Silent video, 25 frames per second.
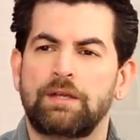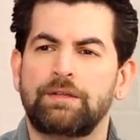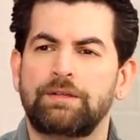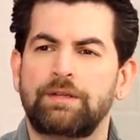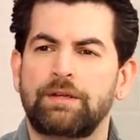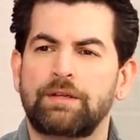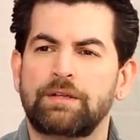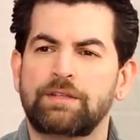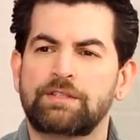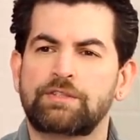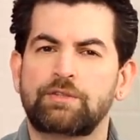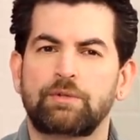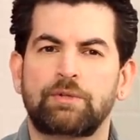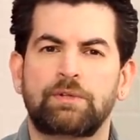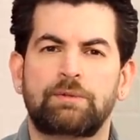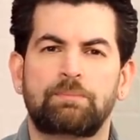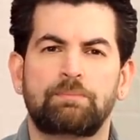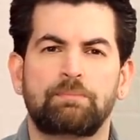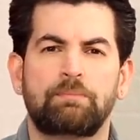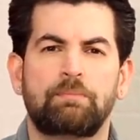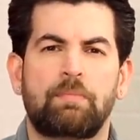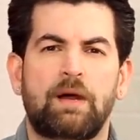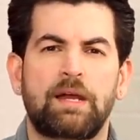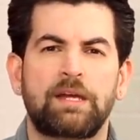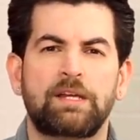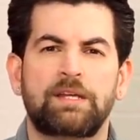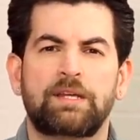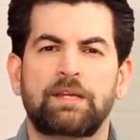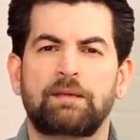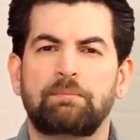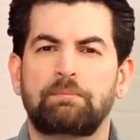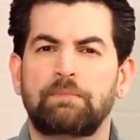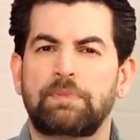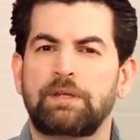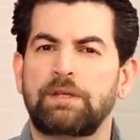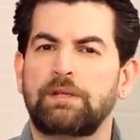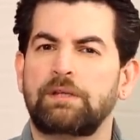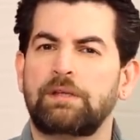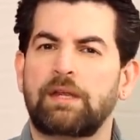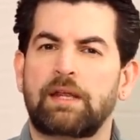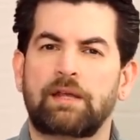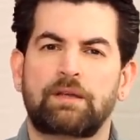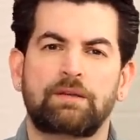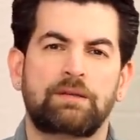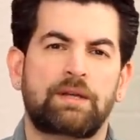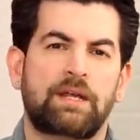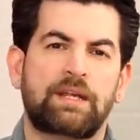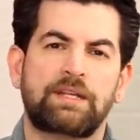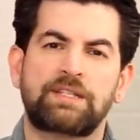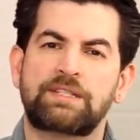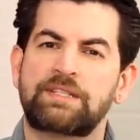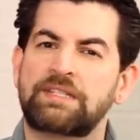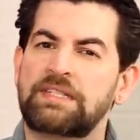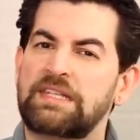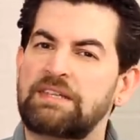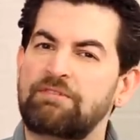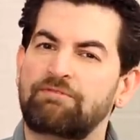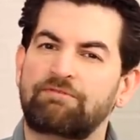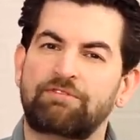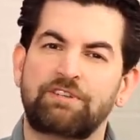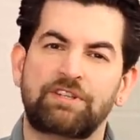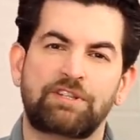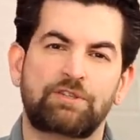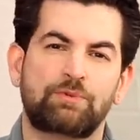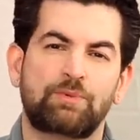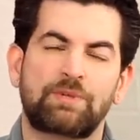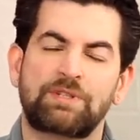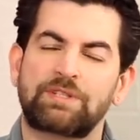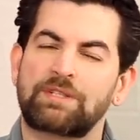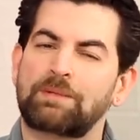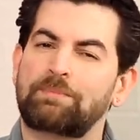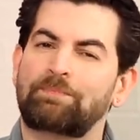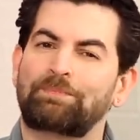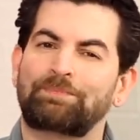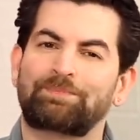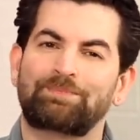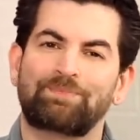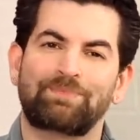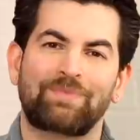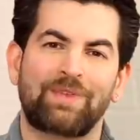dinner, so it might be like a nice steamed fish with some